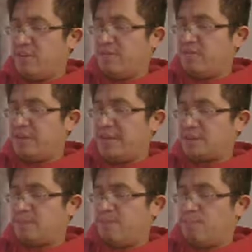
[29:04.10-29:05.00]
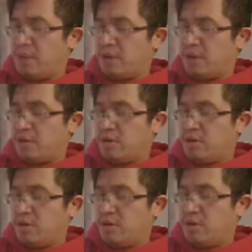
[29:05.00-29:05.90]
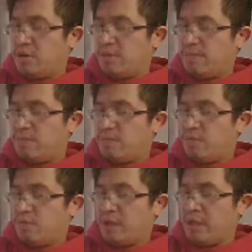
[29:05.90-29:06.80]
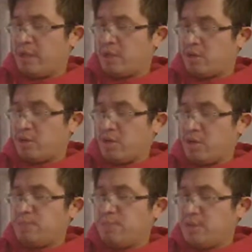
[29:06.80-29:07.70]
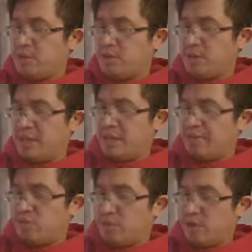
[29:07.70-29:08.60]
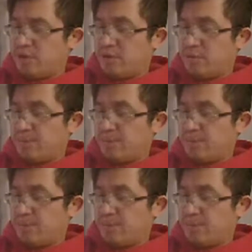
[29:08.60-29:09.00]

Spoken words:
that's bigger right here. What's bigger than negative 12?